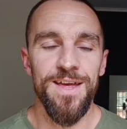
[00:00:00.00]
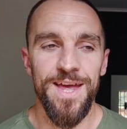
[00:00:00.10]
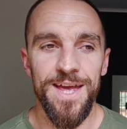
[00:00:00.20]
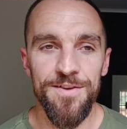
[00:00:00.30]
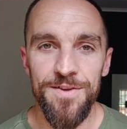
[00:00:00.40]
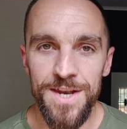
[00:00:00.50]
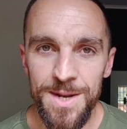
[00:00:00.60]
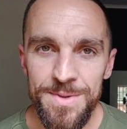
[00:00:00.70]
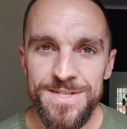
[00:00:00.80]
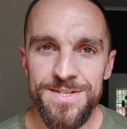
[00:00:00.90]
and
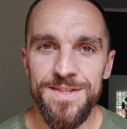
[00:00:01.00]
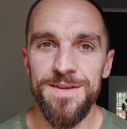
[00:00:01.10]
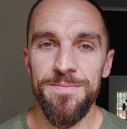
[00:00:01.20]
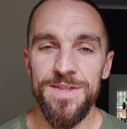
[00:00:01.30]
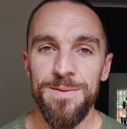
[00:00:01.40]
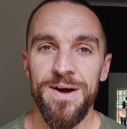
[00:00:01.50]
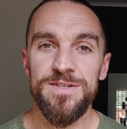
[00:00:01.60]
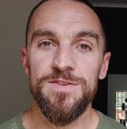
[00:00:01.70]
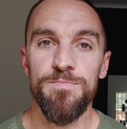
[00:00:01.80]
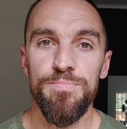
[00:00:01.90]
limit the
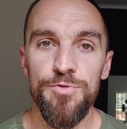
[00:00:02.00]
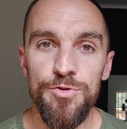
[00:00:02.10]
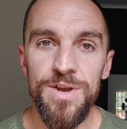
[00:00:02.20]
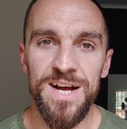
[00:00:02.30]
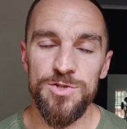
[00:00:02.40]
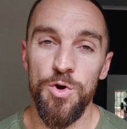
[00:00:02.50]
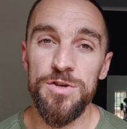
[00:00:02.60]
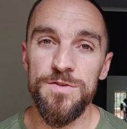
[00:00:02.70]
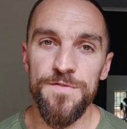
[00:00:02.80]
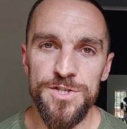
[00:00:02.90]
amount of blue light or
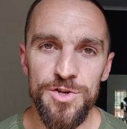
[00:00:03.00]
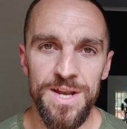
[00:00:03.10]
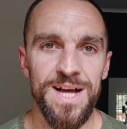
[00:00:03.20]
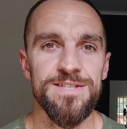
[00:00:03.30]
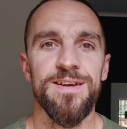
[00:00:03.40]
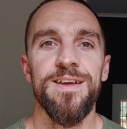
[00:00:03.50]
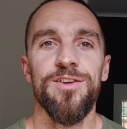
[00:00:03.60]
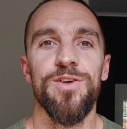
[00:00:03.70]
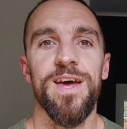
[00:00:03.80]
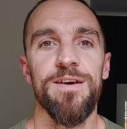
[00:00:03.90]
artificial light
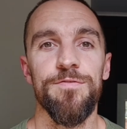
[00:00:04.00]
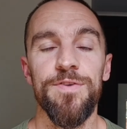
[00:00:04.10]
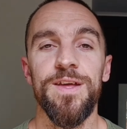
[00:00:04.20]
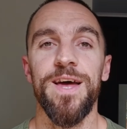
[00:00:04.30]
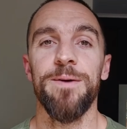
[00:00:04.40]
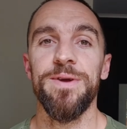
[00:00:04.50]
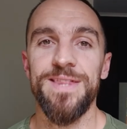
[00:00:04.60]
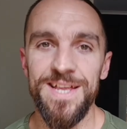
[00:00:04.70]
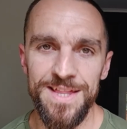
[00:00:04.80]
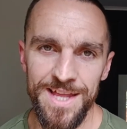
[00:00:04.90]
you have at
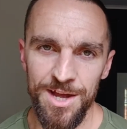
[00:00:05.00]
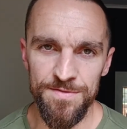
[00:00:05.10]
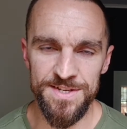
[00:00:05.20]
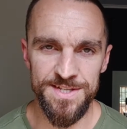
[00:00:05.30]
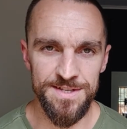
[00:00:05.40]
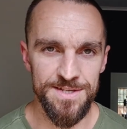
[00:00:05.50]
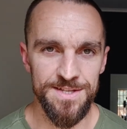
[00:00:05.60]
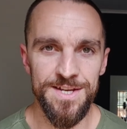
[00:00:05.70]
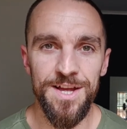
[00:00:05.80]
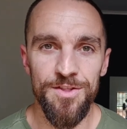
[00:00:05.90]
the end of the day after sunset.